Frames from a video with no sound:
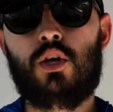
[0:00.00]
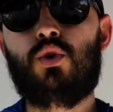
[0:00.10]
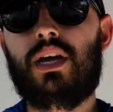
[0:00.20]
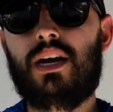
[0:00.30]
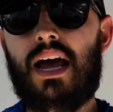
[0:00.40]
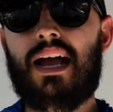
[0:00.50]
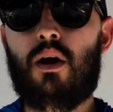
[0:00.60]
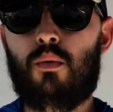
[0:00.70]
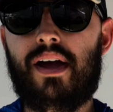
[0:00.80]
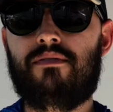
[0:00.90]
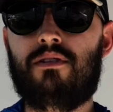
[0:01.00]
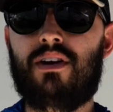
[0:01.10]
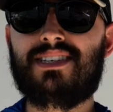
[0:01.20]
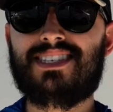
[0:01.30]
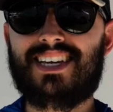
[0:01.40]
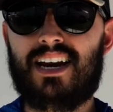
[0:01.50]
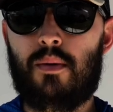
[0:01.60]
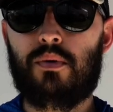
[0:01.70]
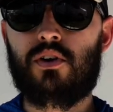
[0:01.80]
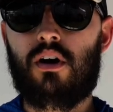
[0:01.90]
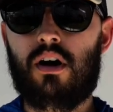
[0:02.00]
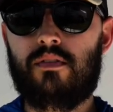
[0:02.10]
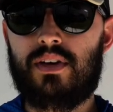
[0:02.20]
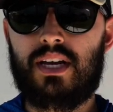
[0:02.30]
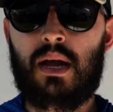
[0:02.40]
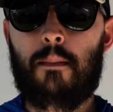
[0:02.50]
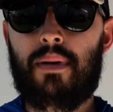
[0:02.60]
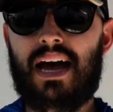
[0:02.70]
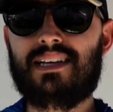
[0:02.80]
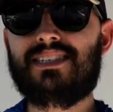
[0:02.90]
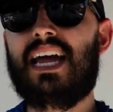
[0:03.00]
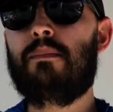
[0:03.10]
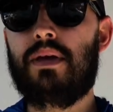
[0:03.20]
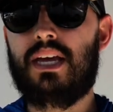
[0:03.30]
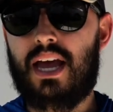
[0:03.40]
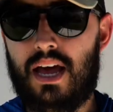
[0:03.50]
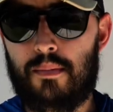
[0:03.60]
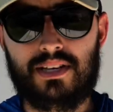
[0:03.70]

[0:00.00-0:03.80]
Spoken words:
You cannot arrive here and set up your RV past 10 p.m.